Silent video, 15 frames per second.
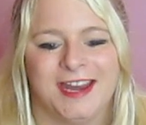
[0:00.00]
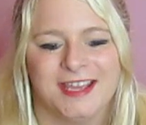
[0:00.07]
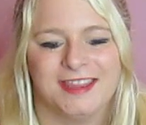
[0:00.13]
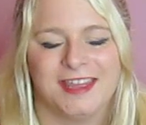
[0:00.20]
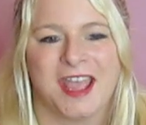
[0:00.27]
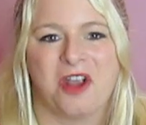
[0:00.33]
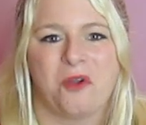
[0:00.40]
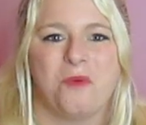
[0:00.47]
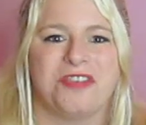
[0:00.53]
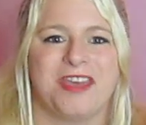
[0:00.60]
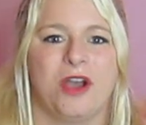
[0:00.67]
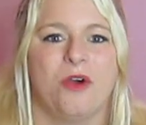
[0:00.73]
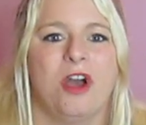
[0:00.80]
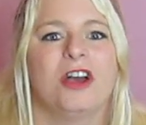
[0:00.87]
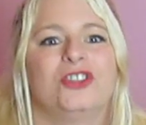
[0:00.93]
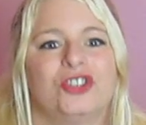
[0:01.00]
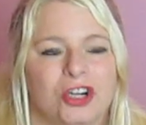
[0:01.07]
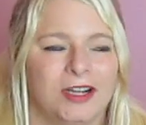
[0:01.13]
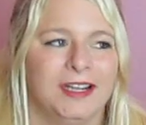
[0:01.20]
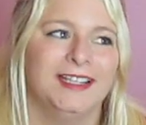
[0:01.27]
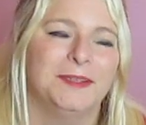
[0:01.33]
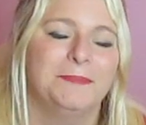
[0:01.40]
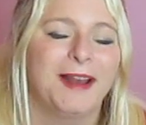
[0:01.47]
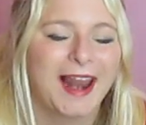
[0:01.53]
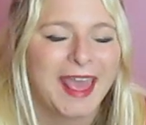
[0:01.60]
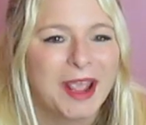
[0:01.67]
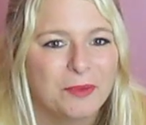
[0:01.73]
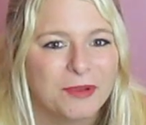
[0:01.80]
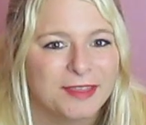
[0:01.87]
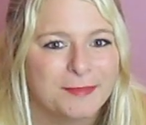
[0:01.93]
anything without her trying to
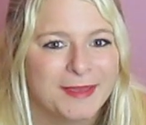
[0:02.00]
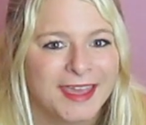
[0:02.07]
play with